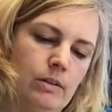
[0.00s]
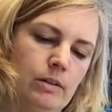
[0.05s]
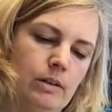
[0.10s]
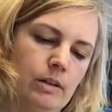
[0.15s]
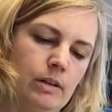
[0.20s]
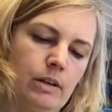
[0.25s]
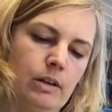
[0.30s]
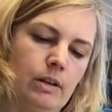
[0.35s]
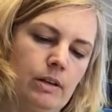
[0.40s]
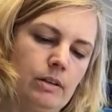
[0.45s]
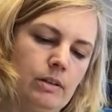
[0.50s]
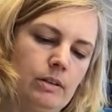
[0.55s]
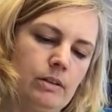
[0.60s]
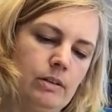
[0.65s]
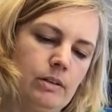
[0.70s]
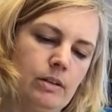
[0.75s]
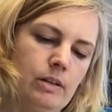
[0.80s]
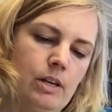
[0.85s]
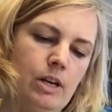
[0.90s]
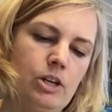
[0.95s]
Okay,
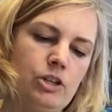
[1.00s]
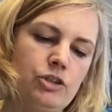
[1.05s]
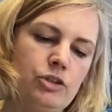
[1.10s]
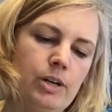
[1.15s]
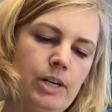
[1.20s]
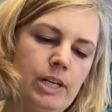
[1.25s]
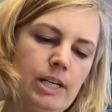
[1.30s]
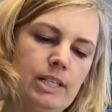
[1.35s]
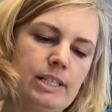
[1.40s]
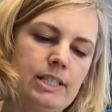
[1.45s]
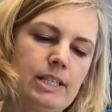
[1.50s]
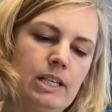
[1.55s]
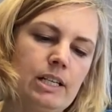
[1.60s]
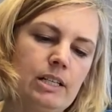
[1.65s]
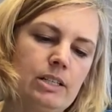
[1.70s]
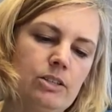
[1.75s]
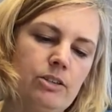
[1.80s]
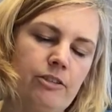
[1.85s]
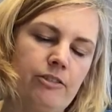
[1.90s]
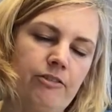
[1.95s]
try not to
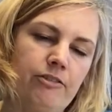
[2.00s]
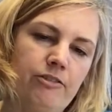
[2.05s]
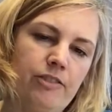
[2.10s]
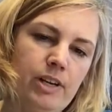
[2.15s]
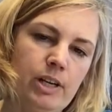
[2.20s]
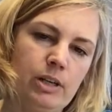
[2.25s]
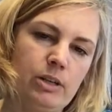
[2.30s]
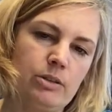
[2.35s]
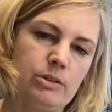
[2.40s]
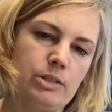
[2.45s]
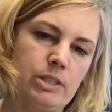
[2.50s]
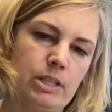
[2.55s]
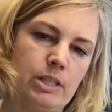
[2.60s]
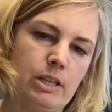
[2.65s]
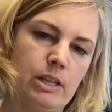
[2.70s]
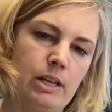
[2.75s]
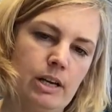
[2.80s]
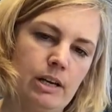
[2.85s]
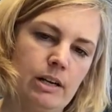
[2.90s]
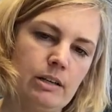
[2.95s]
get your fingers in
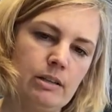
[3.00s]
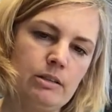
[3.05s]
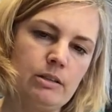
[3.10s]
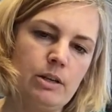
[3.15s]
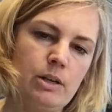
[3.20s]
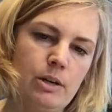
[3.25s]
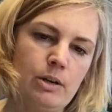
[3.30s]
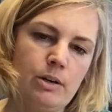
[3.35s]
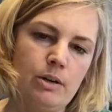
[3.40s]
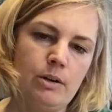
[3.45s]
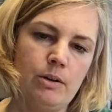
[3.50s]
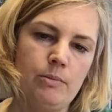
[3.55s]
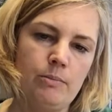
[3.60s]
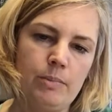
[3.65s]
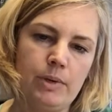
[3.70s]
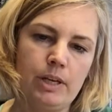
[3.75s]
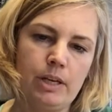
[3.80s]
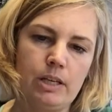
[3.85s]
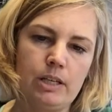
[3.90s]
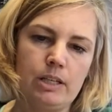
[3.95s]
there
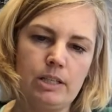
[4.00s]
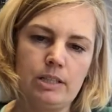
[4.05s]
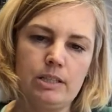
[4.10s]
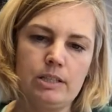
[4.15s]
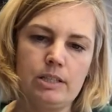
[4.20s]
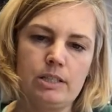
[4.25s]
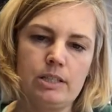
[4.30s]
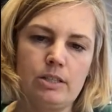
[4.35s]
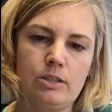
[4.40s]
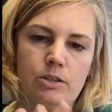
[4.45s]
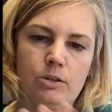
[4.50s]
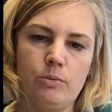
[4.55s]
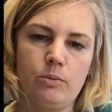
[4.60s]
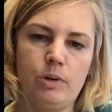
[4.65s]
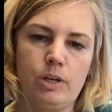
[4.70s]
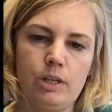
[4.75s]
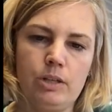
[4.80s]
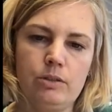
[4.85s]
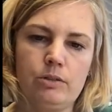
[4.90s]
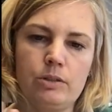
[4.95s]
because you
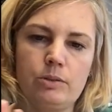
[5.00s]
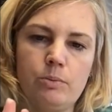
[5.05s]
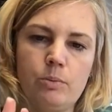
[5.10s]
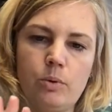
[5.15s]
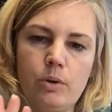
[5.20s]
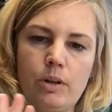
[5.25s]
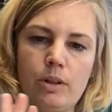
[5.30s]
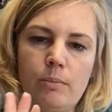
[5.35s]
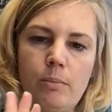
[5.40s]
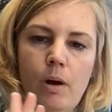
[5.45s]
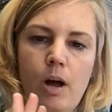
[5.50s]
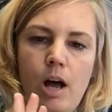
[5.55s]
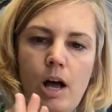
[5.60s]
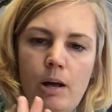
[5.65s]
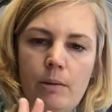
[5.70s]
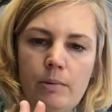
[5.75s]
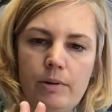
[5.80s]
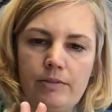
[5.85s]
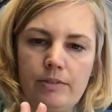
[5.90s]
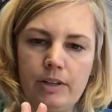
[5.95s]
want to use more of the
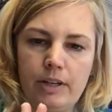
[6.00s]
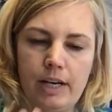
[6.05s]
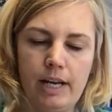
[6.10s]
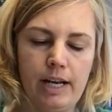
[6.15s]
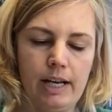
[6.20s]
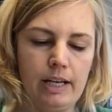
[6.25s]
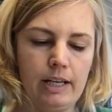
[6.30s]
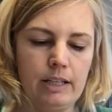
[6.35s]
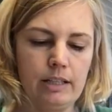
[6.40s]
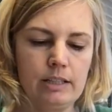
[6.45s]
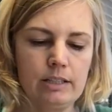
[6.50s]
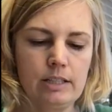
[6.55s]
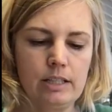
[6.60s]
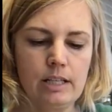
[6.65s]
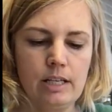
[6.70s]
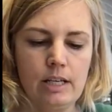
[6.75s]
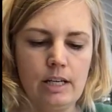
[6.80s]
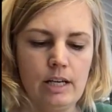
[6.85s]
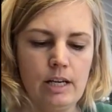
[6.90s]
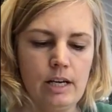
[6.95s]
palm of your hand.
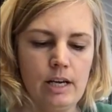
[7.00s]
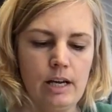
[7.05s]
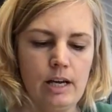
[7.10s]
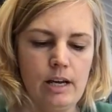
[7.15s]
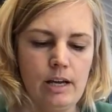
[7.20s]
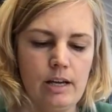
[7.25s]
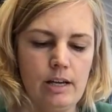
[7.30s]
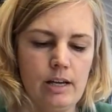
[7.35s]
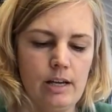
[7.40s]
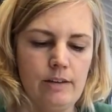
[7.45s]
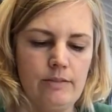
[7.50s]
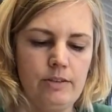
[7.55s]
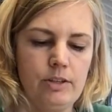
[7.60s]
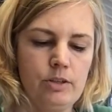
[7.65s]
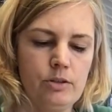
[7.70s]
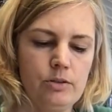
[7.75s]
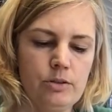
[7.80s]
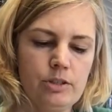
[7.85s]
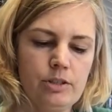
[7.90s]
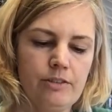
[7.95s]
If you
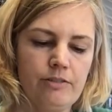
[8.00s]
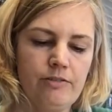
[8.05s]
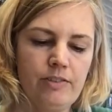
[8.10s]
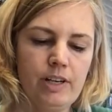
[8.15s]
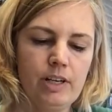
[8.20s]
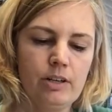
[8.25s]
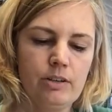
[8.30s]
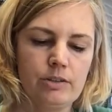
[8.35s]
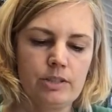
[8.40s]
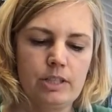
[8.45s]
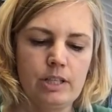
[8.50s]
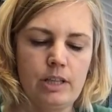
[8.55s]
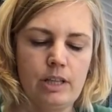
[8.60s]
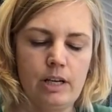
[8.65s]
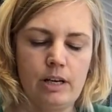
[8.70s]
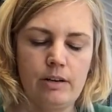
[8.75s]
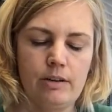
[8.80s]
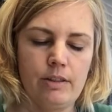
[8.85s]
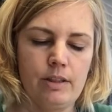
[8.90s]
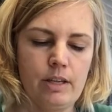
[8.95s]
use your fingers in
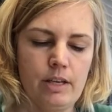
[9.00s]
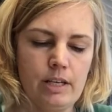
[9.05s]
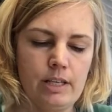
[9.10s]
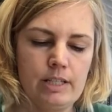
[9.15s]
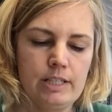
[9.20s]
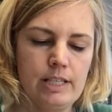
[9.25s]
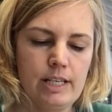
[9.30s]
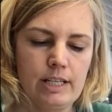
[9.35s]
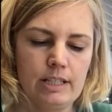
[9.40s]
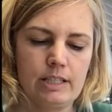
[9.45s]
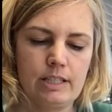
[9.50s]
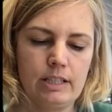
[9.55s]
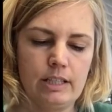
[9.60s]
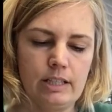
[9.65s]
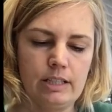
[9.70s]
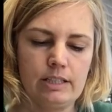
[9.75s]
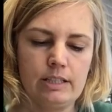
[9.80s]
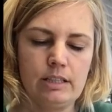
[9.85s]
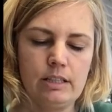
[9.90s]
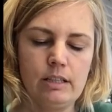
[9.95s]
there, then it's a
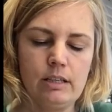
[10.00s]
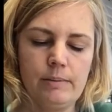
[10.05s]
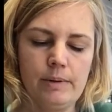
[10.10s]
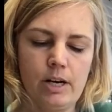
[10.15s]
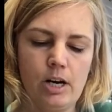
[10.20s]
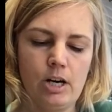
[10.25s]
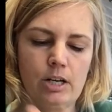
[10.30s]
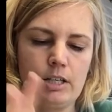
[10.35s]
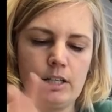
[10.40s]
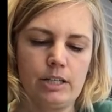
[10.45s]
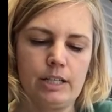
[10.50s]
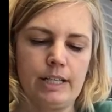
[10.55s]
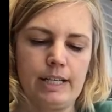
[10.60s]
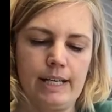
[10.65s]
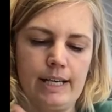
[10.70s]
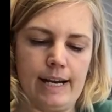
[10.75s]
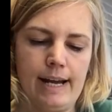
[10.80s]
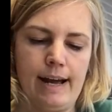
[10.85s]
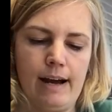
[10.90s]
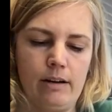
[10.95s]
little bit harder to
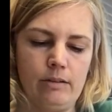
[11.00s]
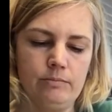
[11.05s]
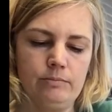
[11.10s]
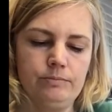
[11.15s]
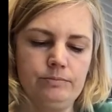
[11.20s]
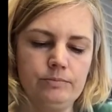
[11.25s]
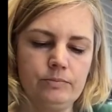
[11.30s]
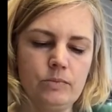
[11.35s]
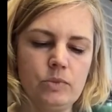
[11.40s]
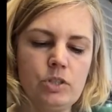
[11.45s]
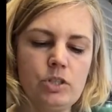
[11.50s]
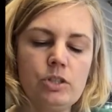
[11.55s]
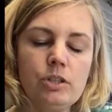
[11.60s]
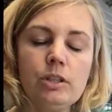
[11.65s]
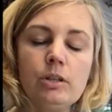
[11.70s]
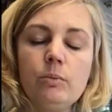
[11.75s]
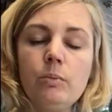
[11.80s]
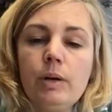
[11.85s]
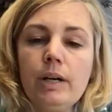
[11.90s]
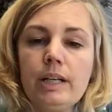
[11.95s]
get out. So you
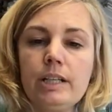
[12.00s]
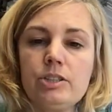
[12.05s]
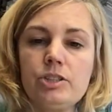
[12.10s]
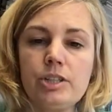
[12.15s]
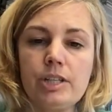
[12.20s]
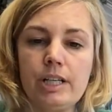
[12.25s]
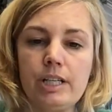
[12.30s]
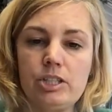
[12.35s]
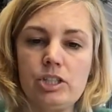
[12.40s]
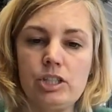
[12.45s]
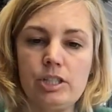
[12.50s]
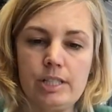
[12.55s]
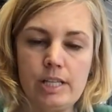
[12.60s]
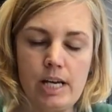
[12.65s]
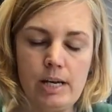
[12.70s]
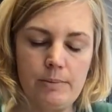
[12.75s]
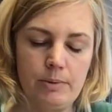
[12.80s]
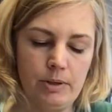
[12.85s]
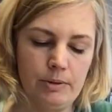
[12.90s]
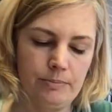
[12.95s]
can work at your kitchen
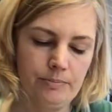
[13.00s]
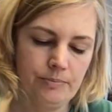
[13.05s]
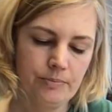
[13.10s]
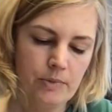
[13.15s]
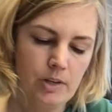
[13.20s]
table.